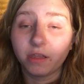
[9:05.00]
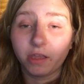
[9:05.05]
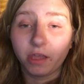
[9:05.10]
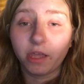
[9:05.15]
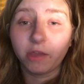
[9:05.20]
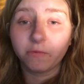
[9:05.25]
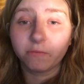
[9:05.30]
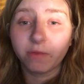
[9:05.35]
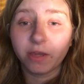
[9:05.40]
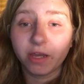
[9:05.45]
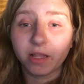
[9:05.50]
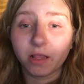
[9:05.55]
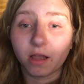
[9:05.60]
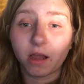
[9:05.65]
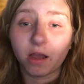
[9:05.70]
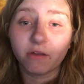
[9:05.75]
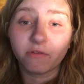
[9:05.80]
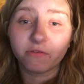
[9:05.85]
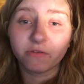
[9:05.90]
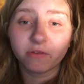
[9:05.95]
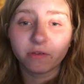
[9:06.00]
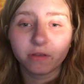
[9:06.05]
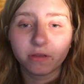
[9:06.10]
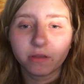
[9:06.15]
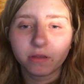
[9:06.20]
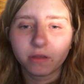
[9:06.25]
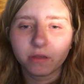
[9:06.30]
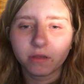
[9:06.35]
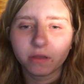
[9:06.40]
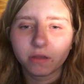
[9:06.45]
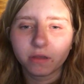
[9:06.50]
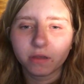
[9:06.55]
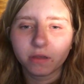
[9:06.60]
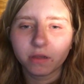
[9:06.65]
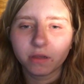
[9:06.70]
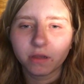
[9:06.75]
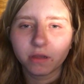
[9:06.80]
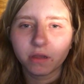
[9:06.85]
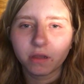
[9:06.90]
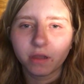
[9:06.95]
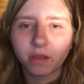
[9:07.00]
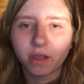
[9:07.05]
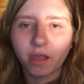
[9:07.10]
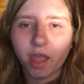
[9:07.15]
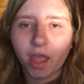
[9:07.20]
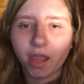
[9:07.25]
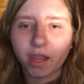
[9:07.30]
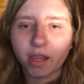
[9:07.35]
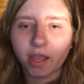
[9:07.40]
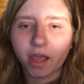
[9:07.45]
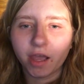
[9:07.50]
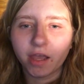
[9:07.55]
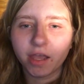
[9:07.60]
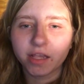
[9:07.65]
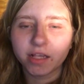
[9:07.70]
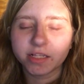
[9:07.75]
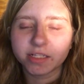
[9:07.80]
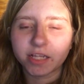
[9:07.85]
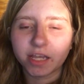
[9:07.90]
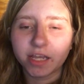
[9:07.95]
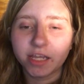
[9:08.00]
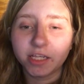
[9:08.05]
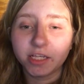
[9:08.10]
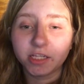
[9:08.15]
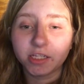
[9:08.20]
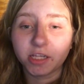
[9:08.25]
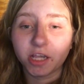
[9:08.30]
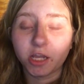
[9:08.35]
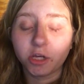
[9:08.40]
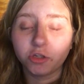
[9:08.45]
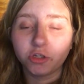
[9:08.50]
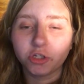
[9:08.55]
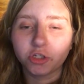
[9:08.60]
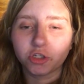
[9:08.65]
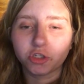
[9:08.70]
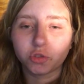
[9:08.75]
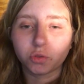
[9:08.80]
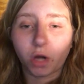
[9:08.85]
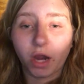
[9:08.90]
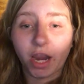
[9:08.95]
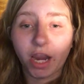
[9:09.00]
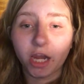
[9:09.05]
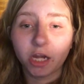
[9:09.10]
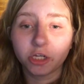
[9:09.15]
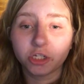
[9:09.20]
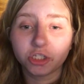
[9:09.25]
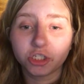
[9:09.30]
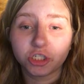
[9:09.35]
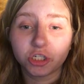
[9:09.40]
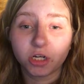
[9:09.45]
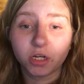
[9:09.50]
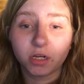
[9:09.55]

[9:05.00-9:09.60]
he'd be alive. Because his deranged